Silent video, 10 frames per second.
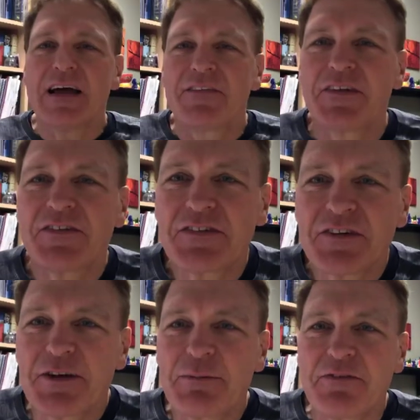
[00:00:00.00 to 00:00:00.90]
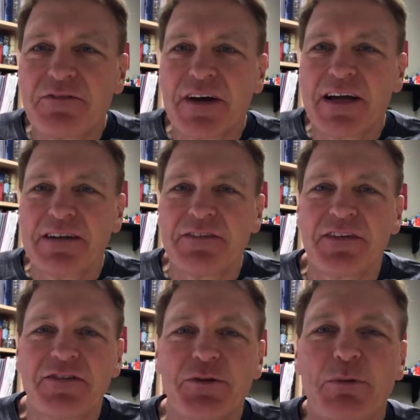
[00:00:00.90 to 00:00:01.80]
This is going to be fun, the
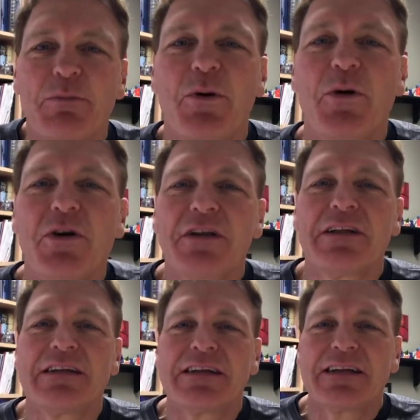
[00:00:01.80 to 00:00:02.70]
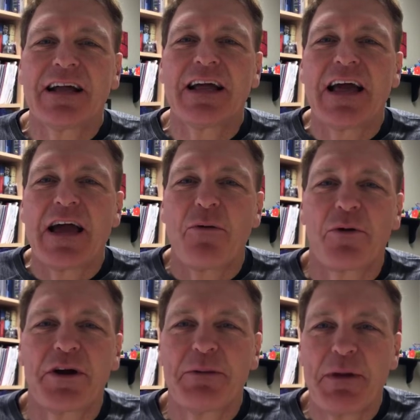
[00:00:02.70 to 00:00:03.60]
Super Bowl.
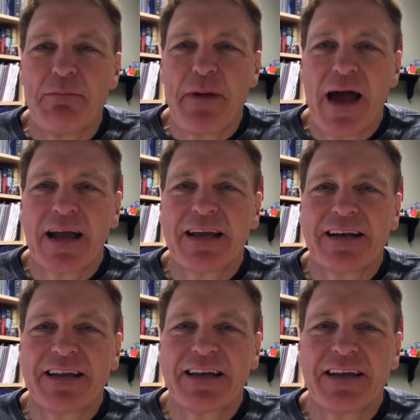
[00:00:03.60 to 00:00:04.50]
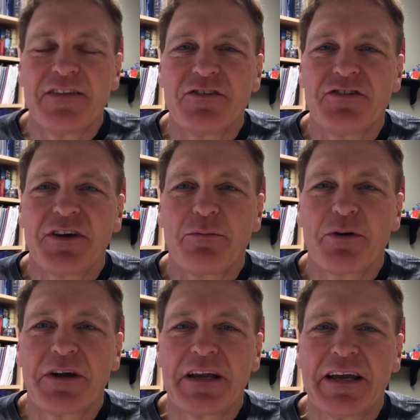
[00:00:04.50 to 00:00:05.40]
We're going to be back in it again this year, and
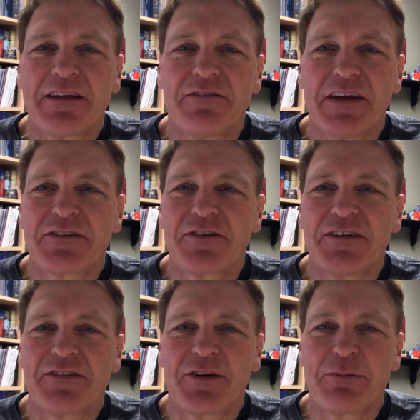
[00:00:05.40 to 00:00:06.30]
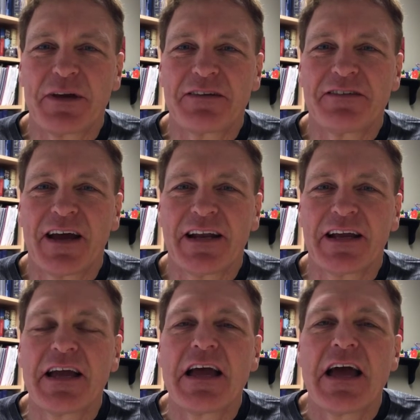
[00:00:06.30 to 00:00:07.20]
we're going to get a victory, so it'll be
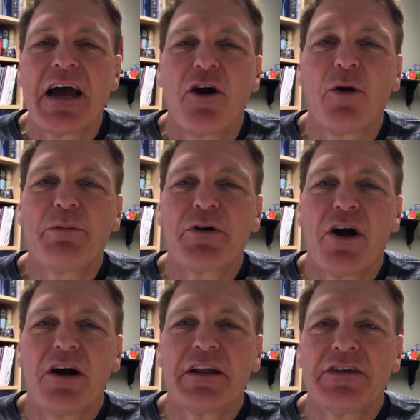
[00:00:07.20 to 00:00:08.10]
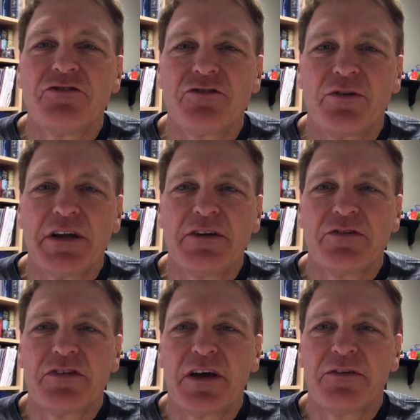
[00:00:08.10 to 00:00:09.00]
exciting. Hope you're all enjoying
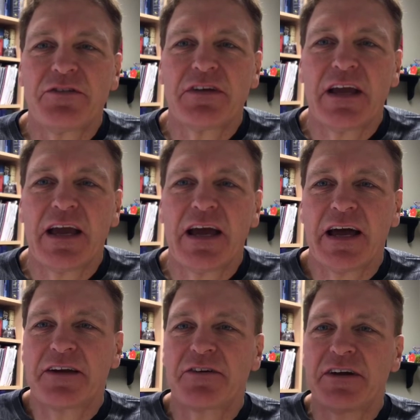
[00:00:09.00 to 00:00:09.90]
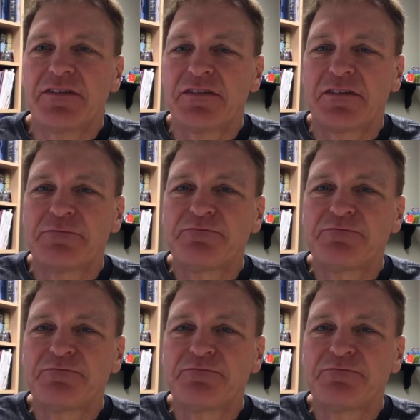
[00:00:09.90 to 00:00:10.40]
yourselves today. Hi, Chris.